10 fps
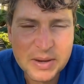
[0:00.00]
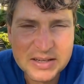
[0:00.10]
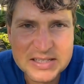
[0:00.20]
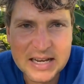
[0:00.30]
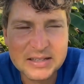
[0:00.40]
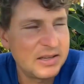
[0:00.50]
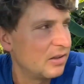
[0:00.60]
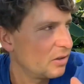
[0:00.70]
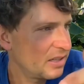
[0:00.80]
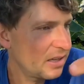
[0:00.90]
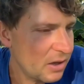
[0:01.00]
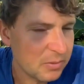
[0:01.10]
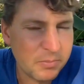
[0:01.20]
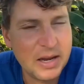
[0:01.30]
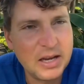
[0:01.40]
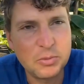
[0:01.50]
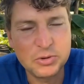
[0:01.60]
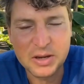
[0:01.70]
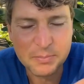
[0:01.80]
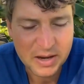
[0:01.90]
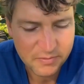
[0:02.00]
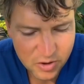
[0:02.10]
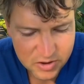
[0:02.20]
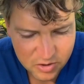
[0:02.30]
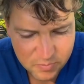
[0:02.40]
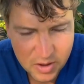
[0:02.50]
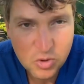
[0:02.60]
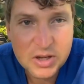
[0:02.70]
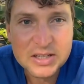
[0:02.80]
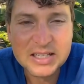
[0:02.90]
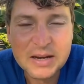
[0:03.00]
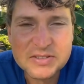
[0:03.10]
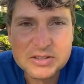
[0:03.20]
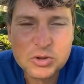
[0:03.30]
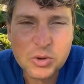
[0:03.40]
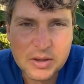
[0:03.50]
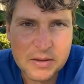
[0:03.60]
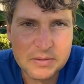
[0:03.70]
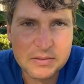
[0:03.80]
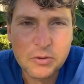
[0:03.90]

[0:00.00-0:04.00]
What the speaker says: but instead they're using their own money, which they might have earned through Bitcoin ETFs and so on,